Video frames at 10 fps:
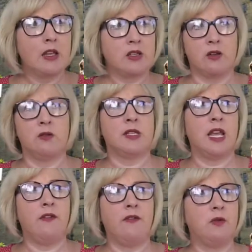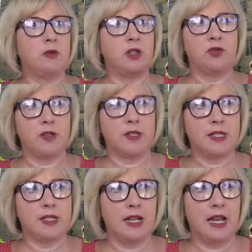So say if it was a
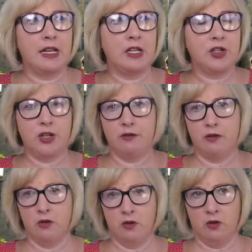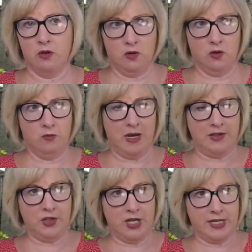trust in Lancashire or
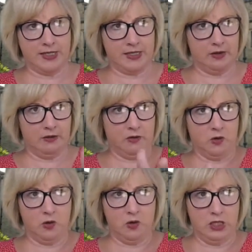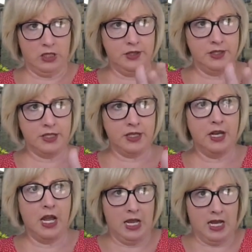Manchester or London,
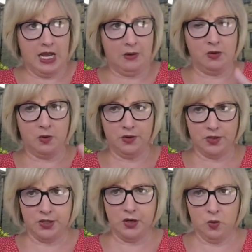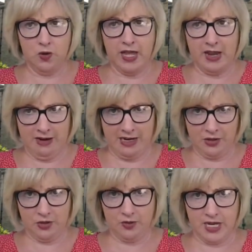I would want to know what their
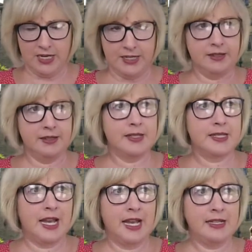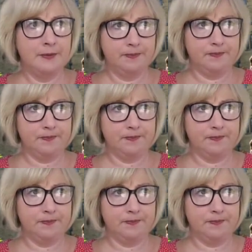actual guidance said